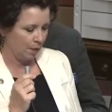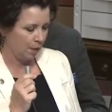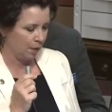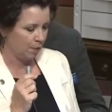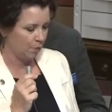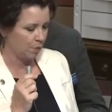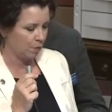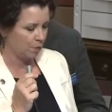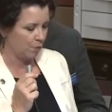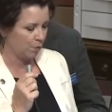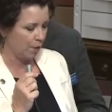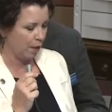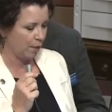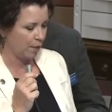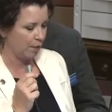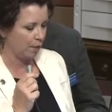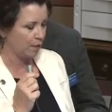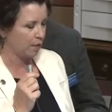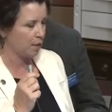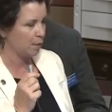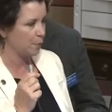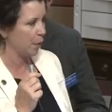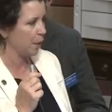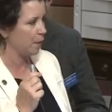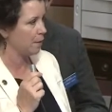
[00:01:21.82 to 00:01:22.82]
He was riding
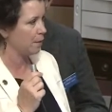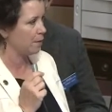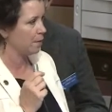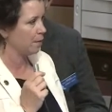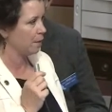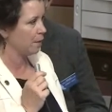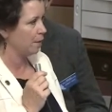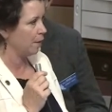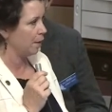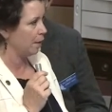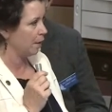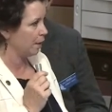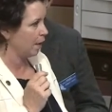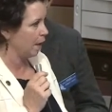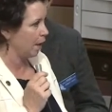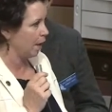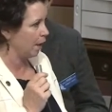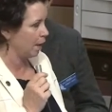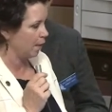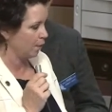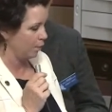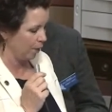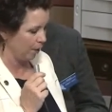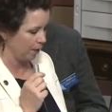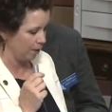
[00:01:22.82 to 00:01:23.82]
his bicycle on
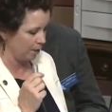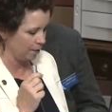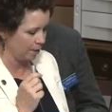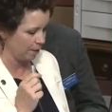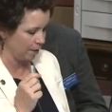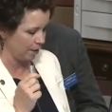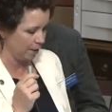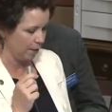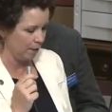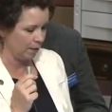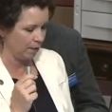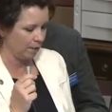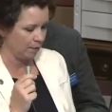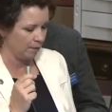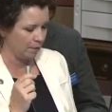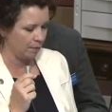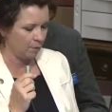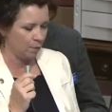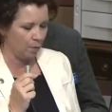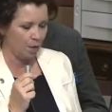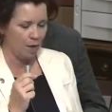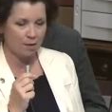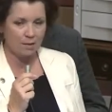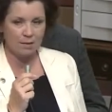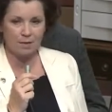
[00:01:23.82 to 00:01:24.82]
Highway 10 in
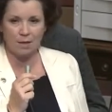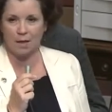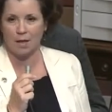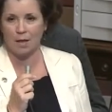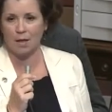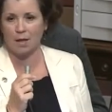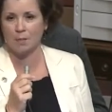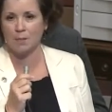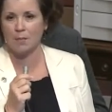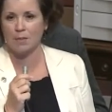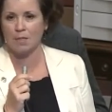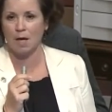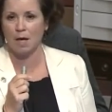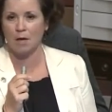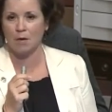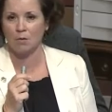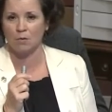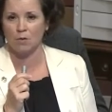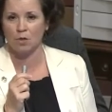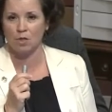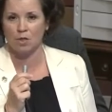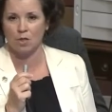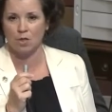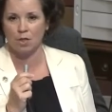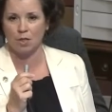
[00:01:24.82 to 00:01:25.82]
Watab
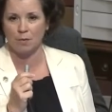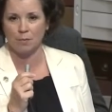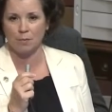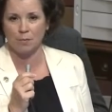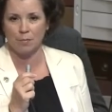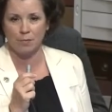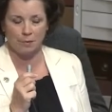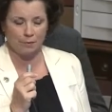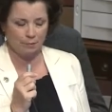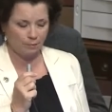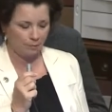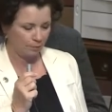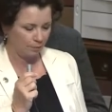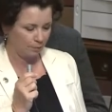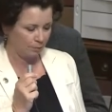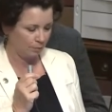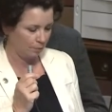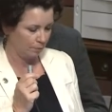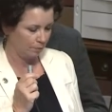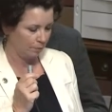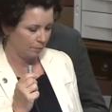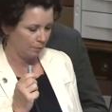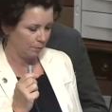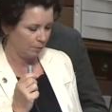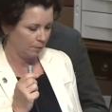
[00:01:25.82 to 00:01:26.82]
Township,
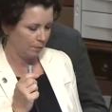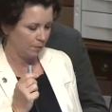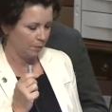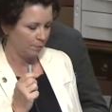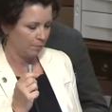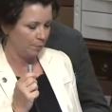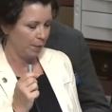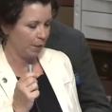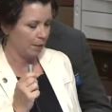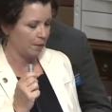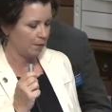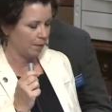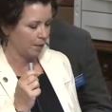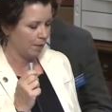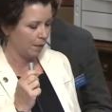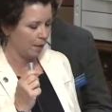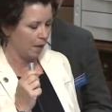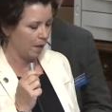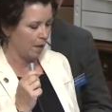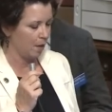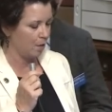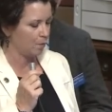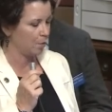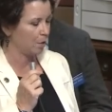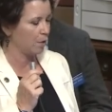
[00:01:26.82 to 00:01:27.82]
Benton
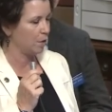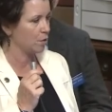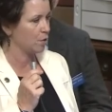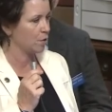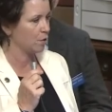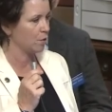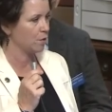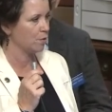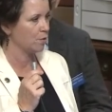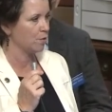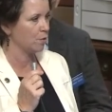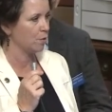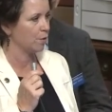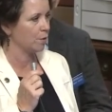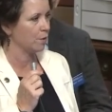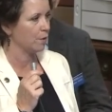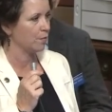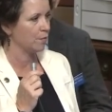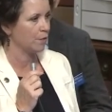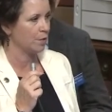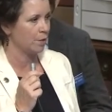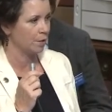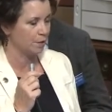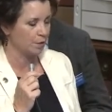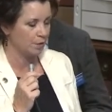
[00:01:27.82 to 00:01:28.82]
County, just north of
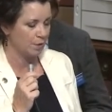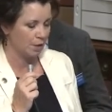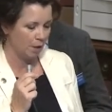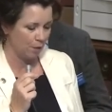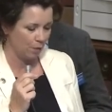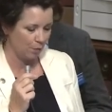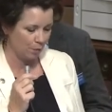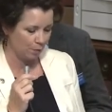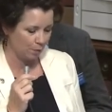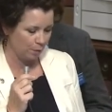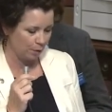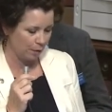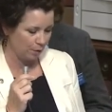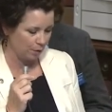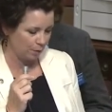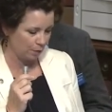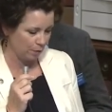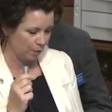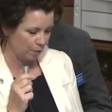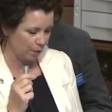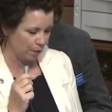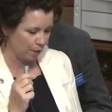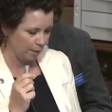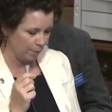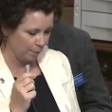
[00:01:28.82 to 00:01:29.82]
Sartell, where we grew
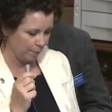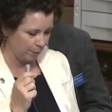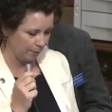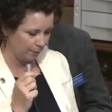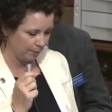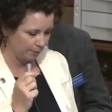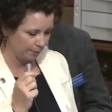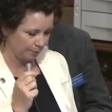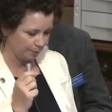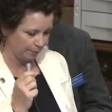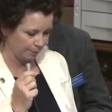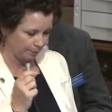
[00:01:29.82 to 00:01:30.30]
up.